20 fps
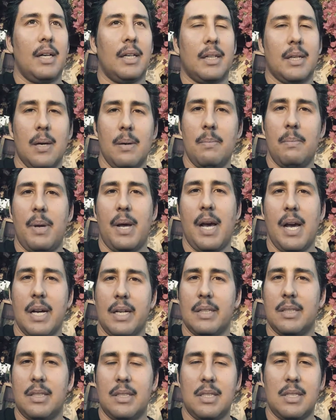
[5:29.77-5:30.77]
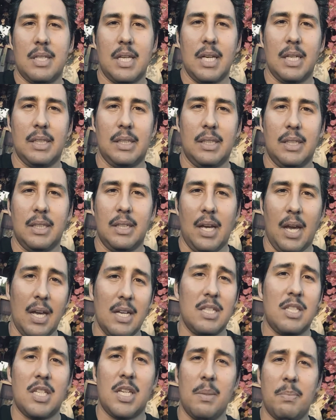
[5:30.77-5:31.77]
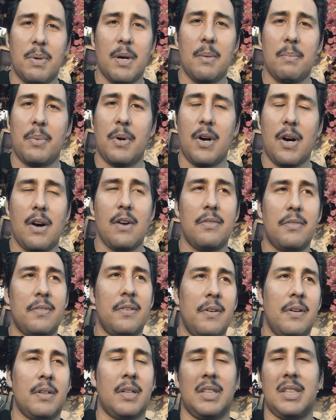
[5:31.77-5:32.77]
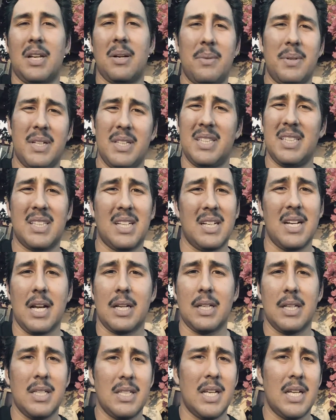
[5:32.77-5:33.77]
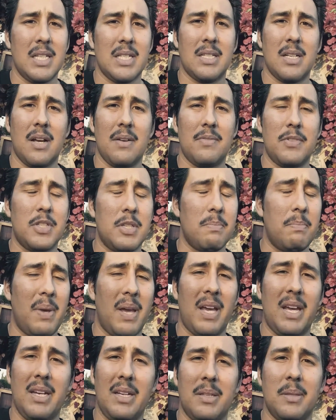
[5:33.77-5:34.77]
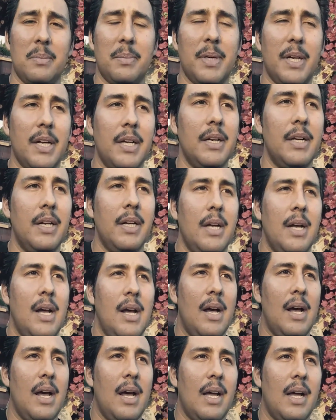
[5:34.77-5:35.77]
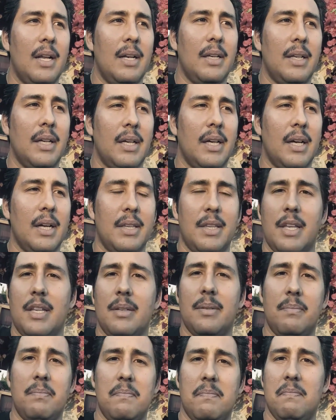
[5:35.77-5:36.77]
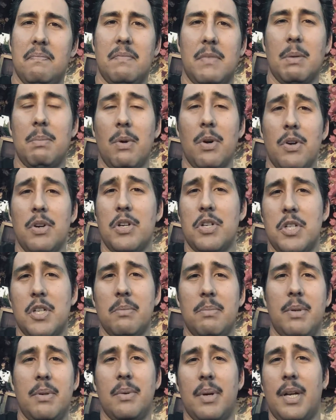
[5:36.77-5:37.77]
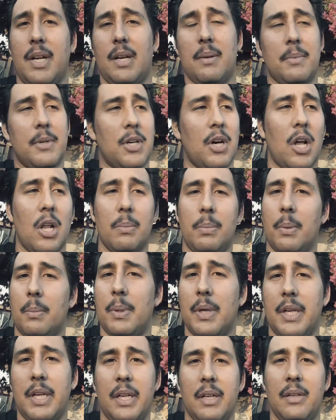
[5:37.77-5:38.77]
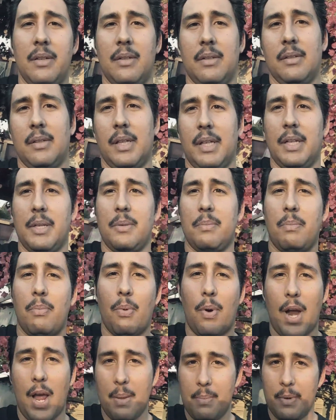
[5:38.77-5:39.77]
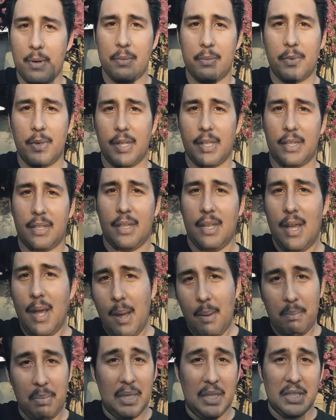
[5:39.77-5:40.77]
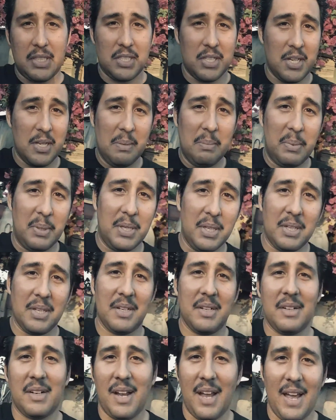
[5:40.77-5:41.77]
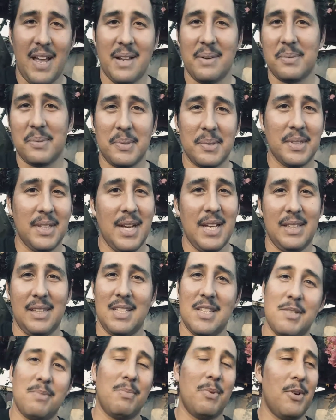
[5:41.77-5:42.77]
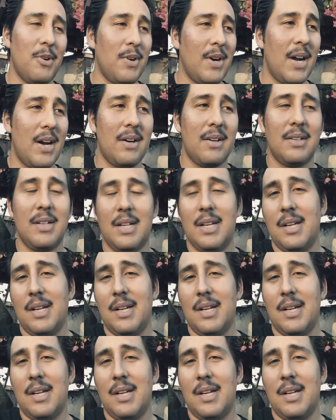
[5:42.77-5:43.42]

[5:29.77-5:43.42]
Come back, take the AC pump off because I don't want to disconnect none of that stuff. It's a pain in the butt. And then the motor should be ready. I'm gonna call up a buddy, you know, bribe him with pizza and beer, and we'll get this motor out.